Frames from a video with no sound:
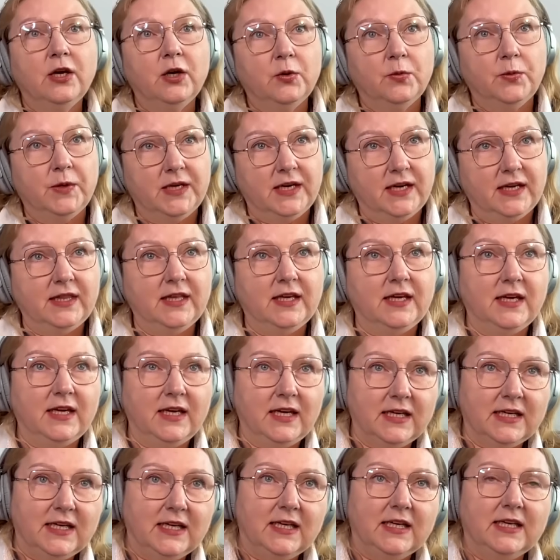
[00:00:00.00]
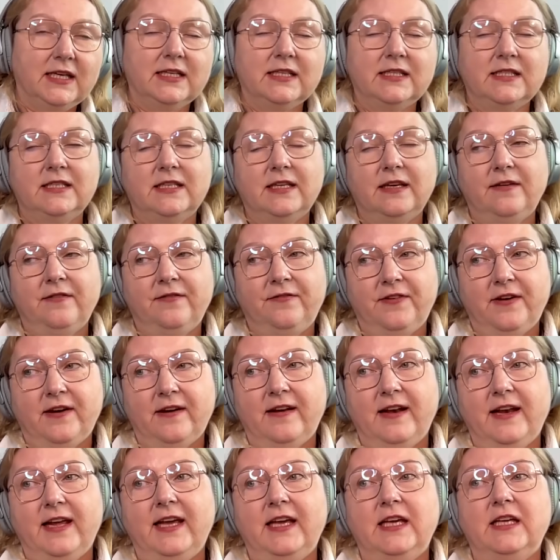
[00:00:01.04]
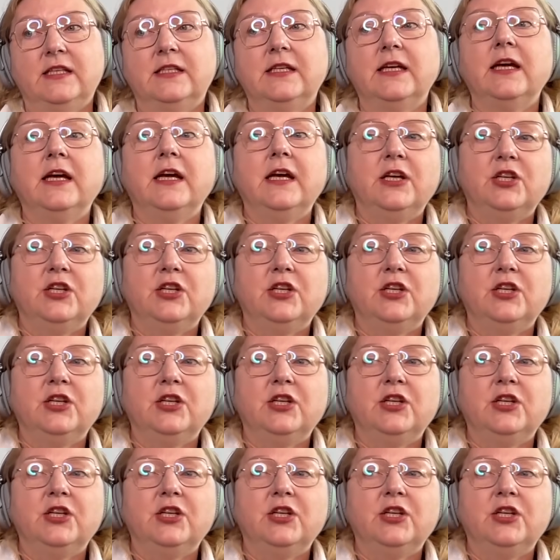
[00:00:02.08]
whenever it is valid,